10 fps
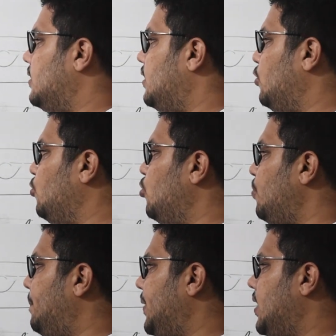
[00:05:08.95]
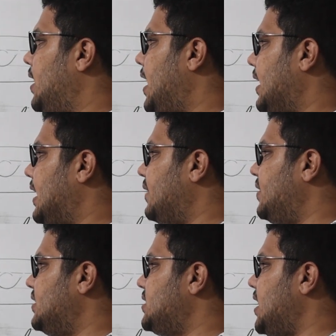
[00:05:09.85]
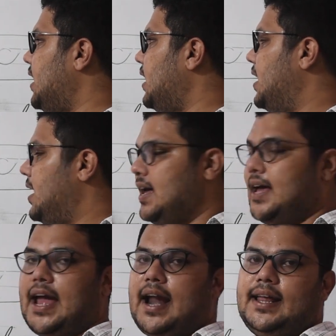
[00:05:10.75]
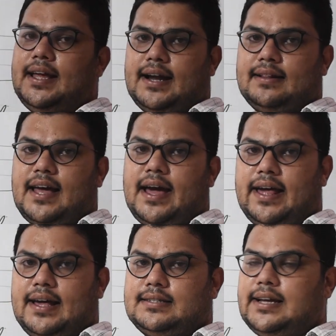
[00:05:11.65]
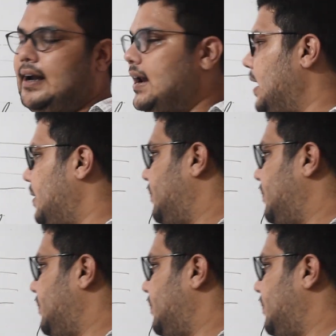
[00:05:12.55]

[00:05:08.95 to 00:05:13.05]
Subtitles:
The loop, curvature ending at the exit line.